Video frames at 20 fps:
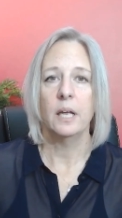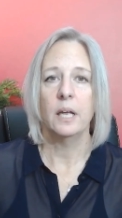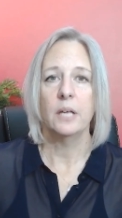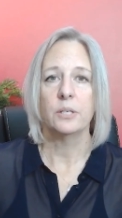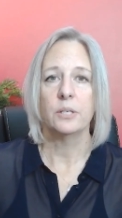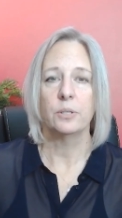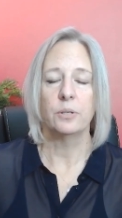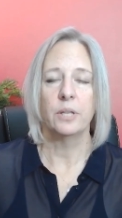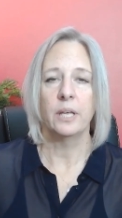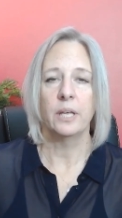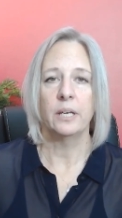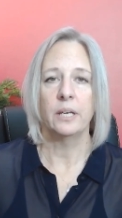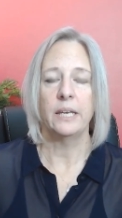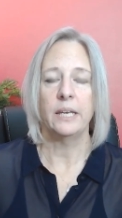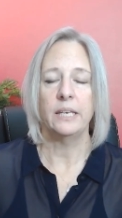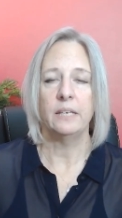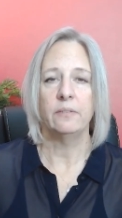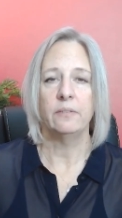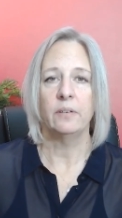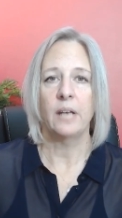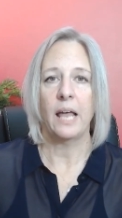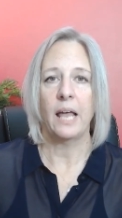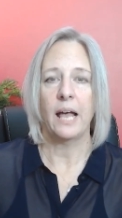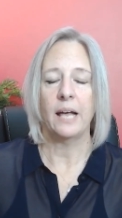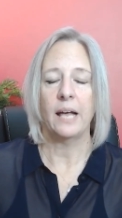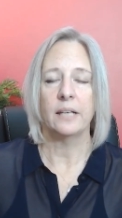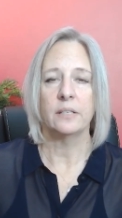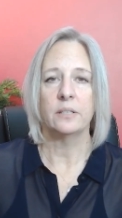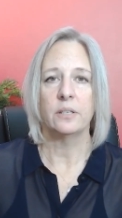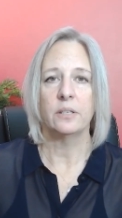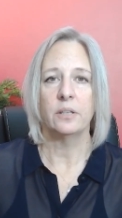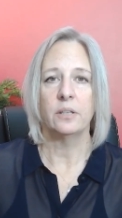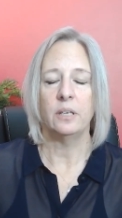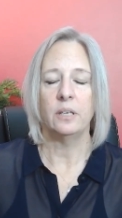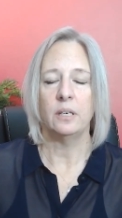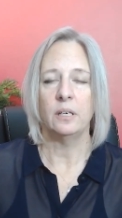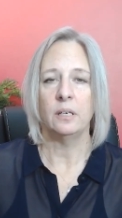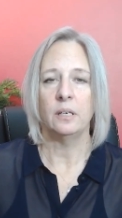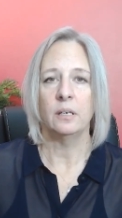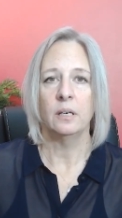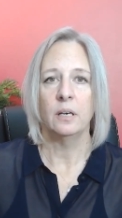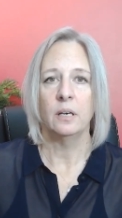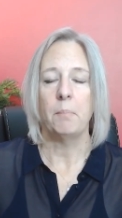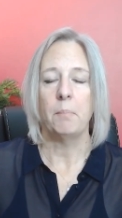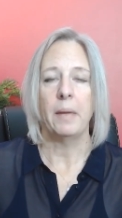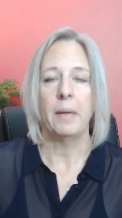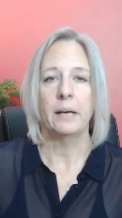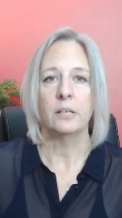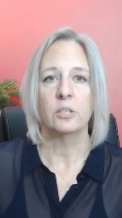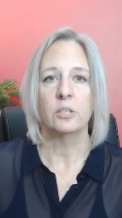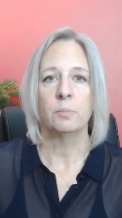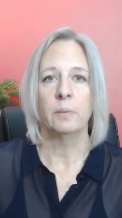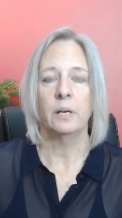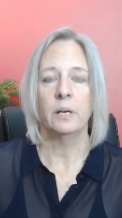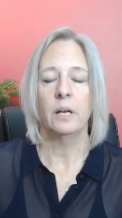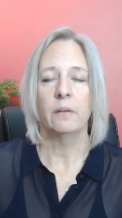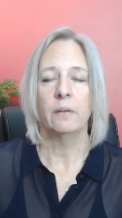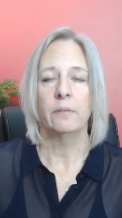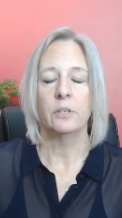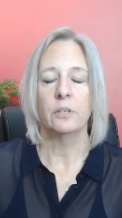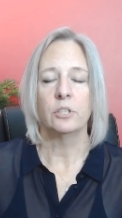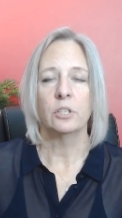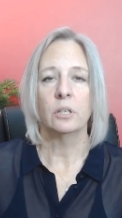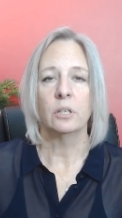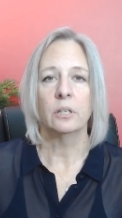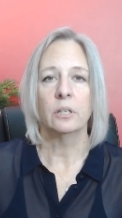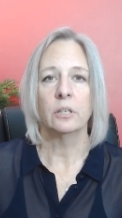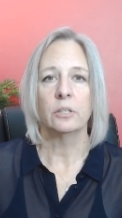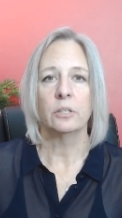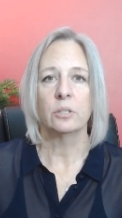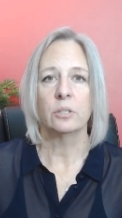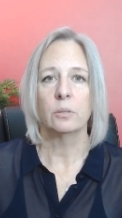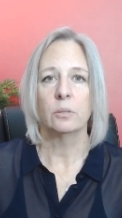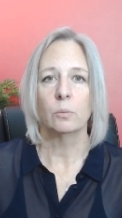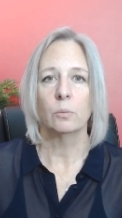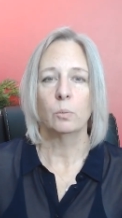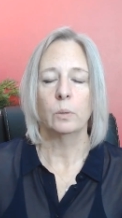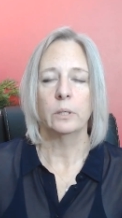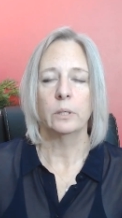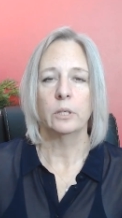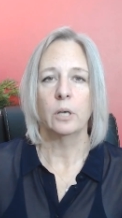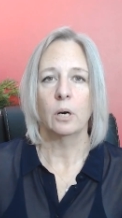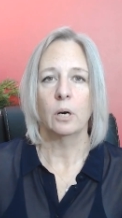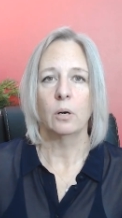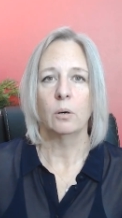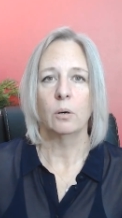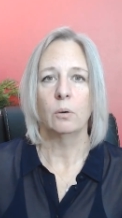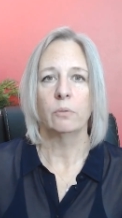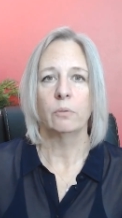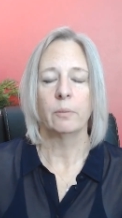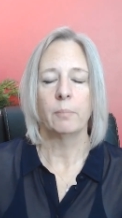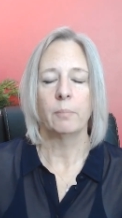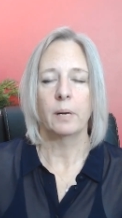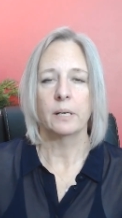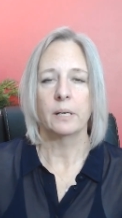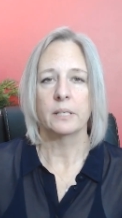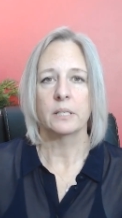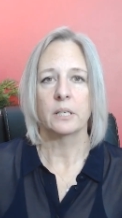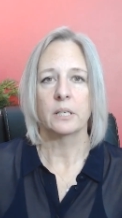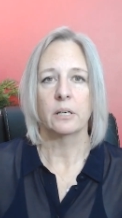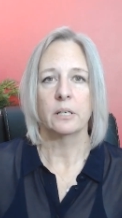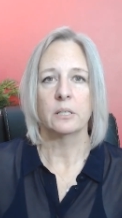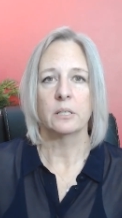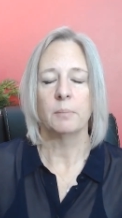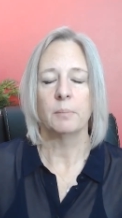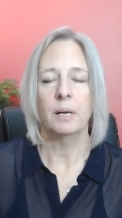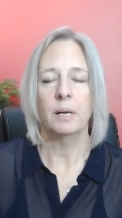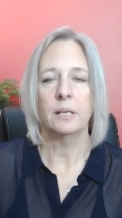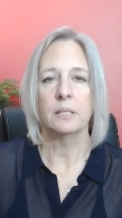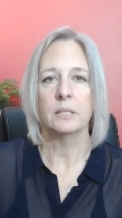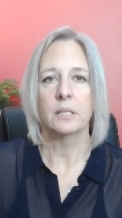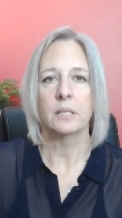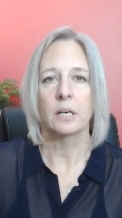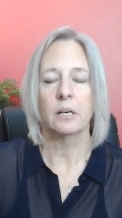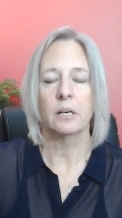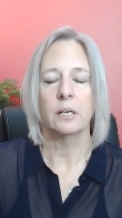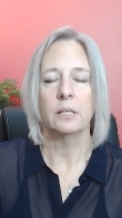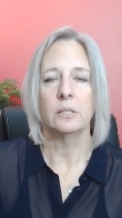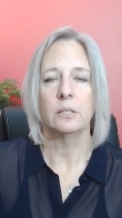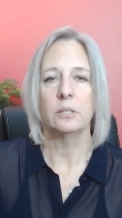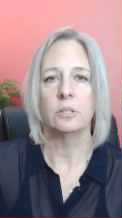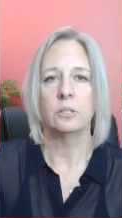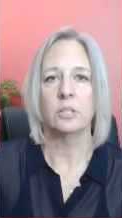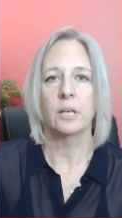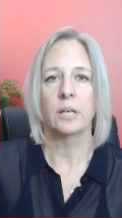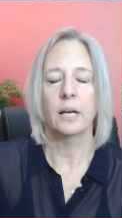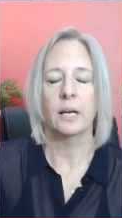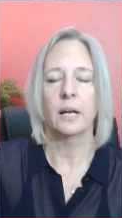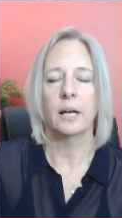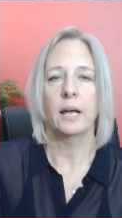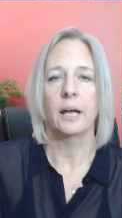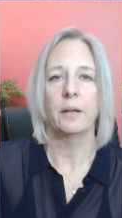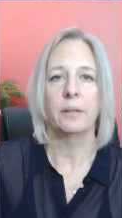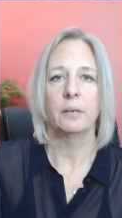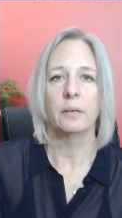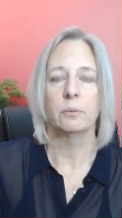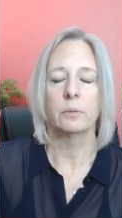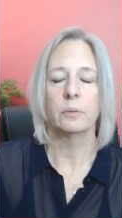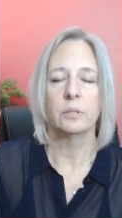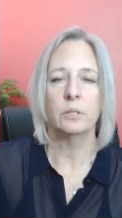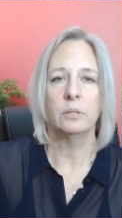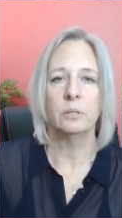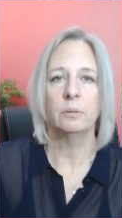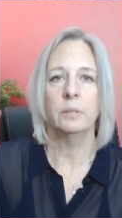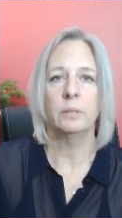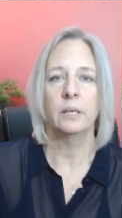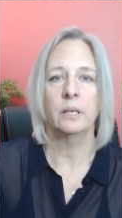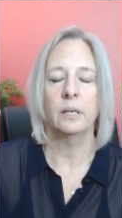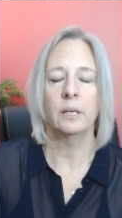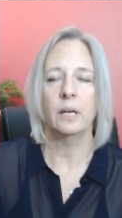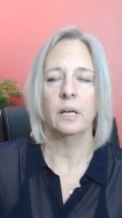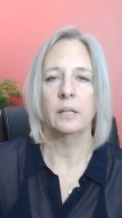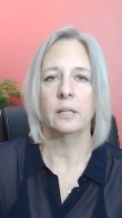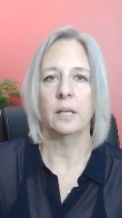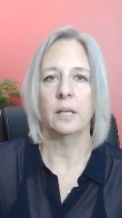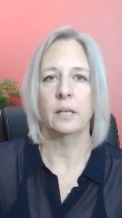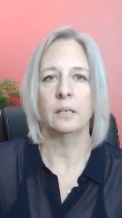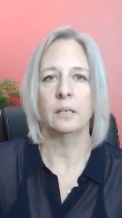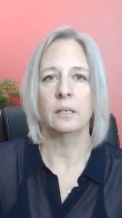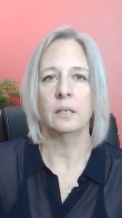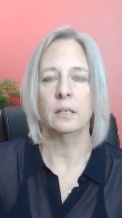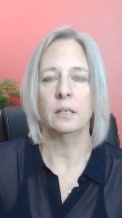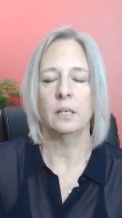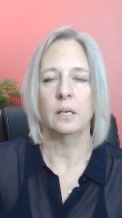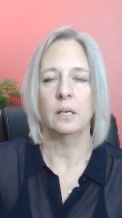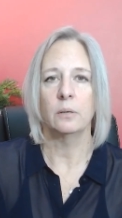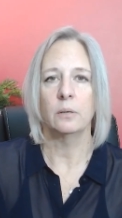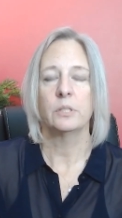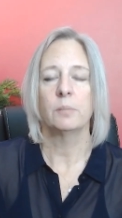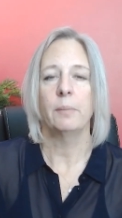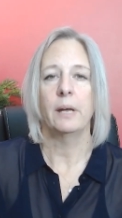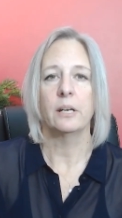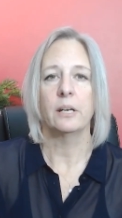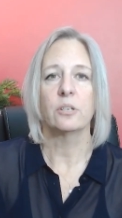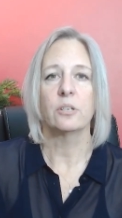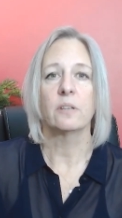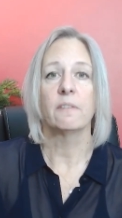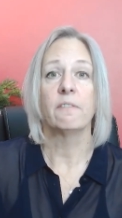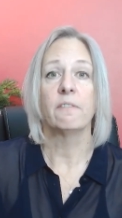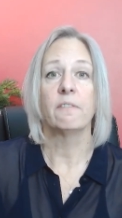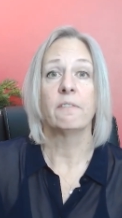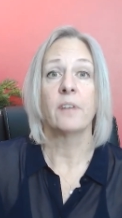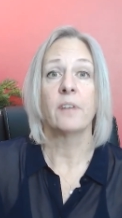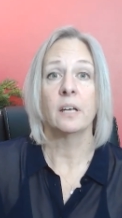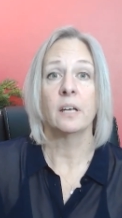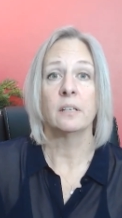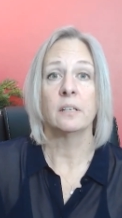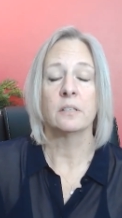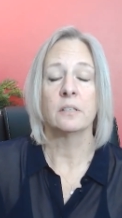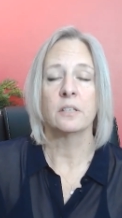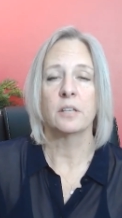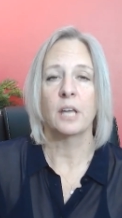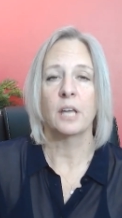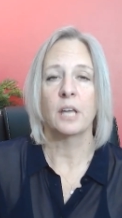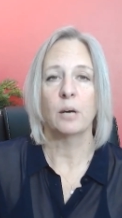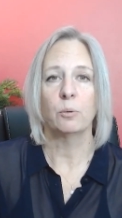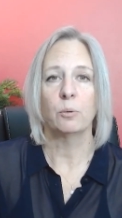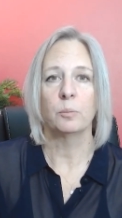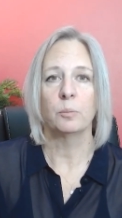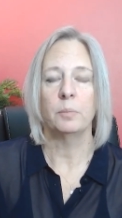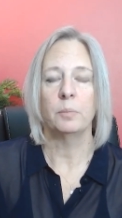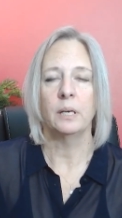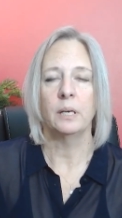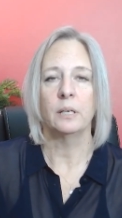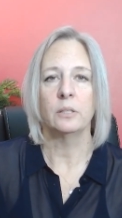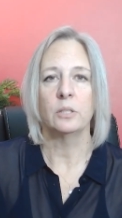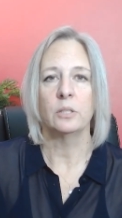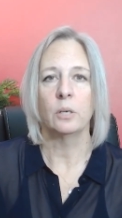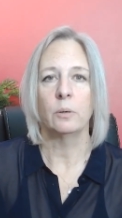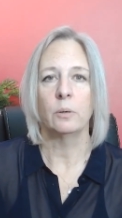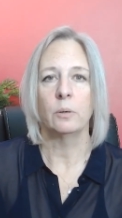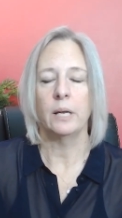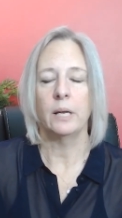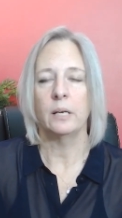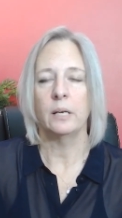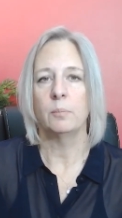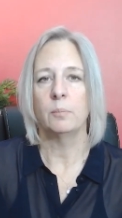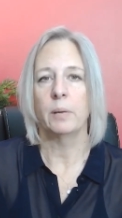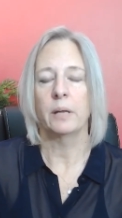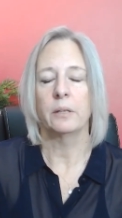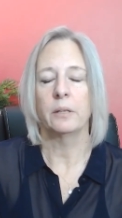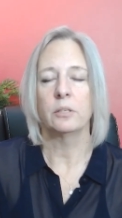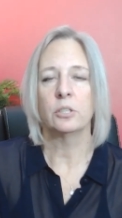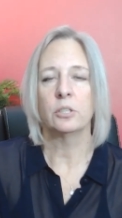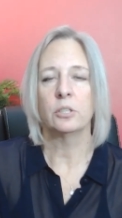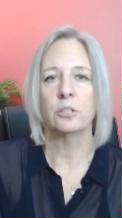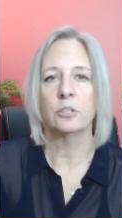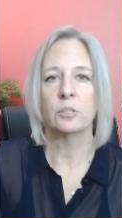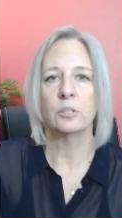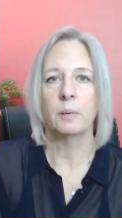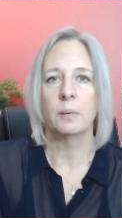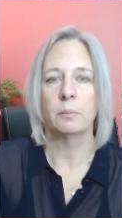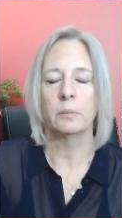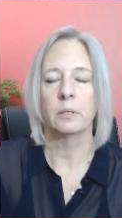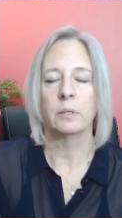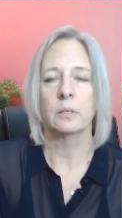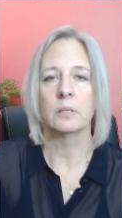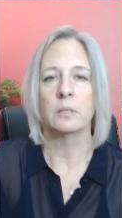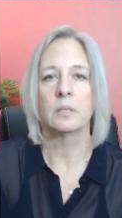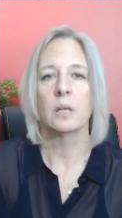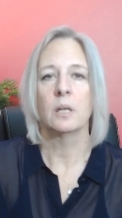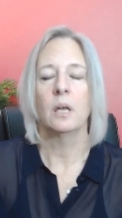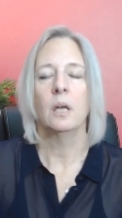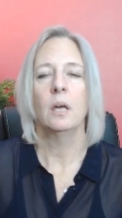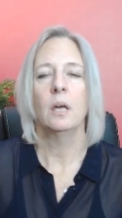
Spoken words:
So then, even as the management of the church would go from monastery to monastery to check on how they were doing, and then, to manage the funds that were being donated by the church members,